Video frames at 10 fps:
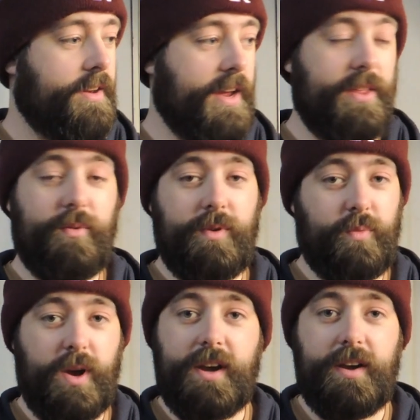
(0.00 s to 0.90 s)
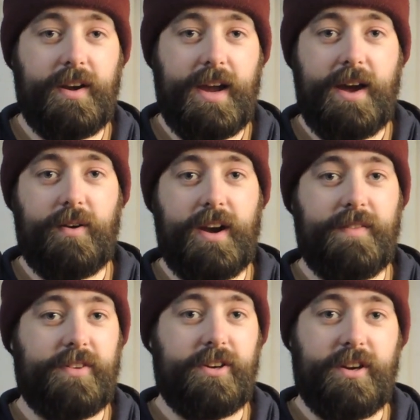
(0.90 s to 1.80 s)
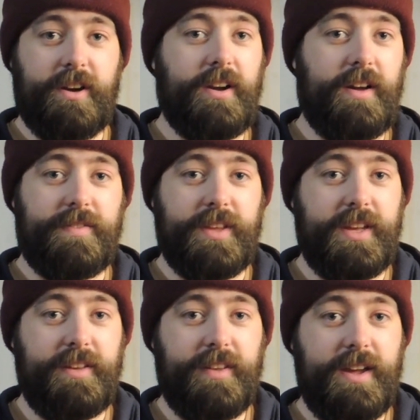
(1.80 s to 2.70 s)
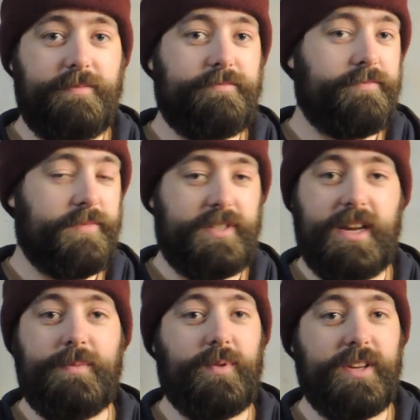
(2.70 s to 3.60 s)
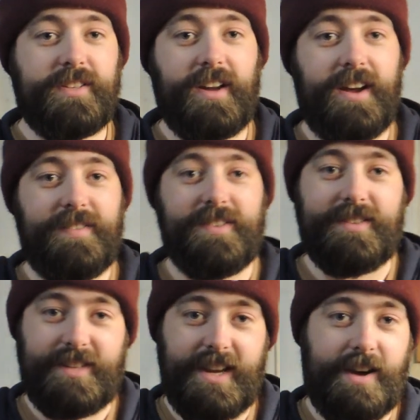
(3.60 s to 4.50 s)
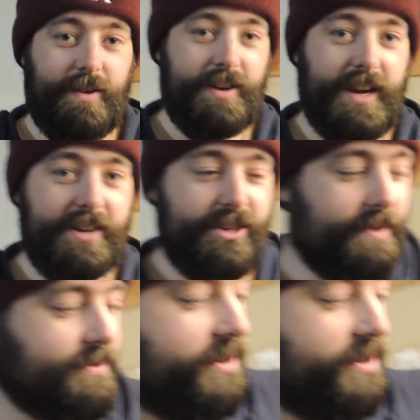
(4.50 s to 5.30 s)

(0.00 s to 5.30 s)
Now that we've waited an hour after turning off the heat lamp, it's time to rinse it off and see how our dye job